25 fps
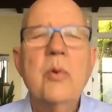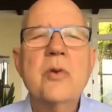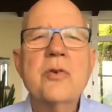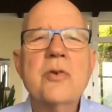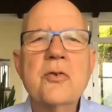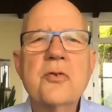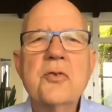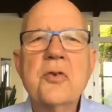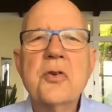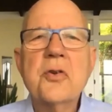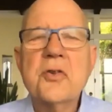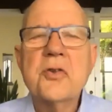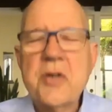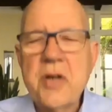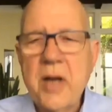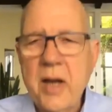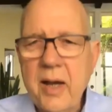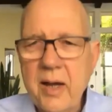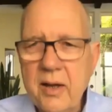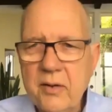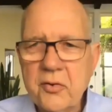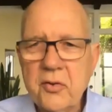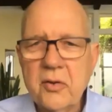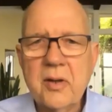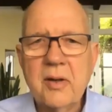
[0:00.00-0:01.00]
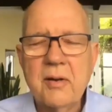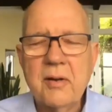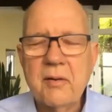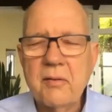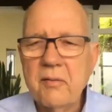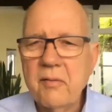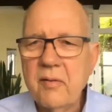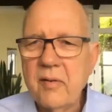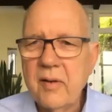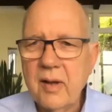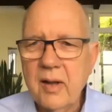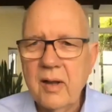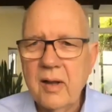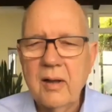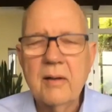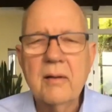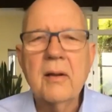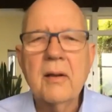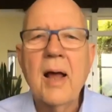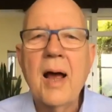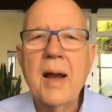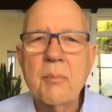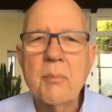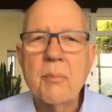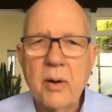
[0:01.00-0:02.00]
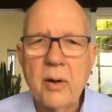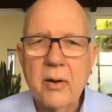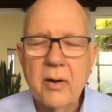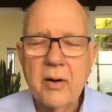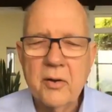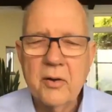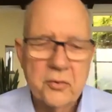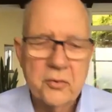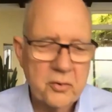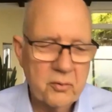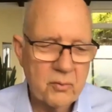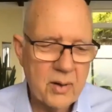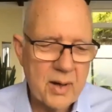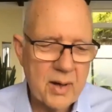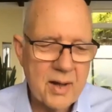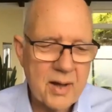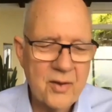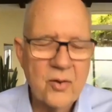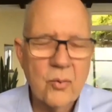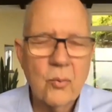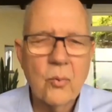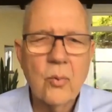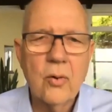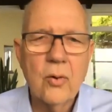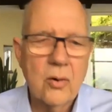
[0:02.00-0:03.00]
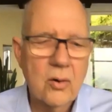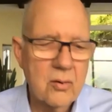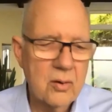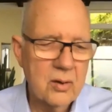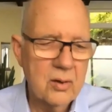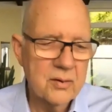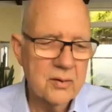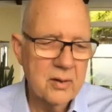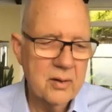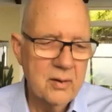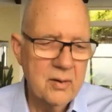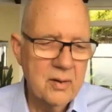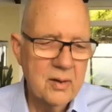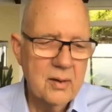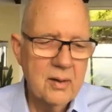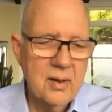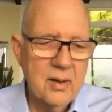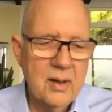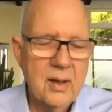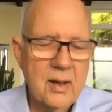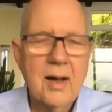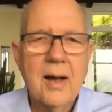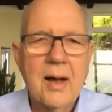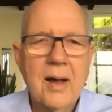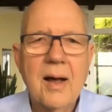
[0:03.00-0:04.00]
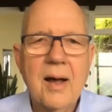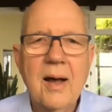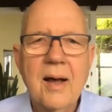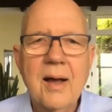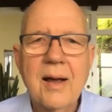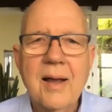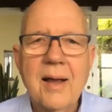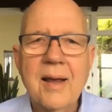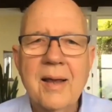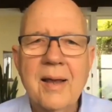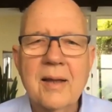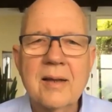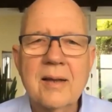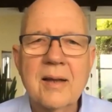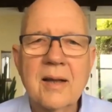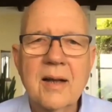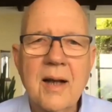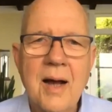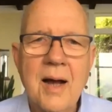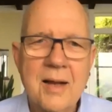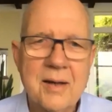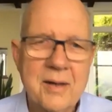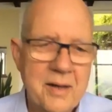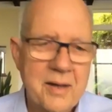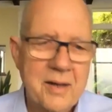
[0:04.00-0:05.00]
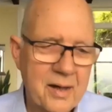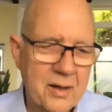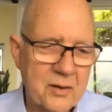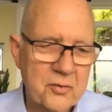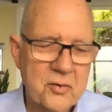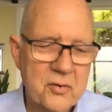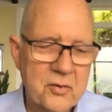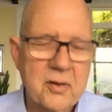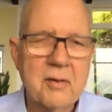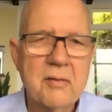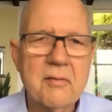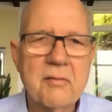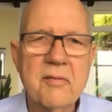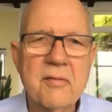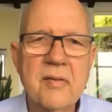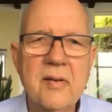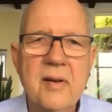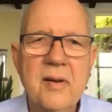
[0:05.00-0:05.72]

suggest of libraries around the world in the context of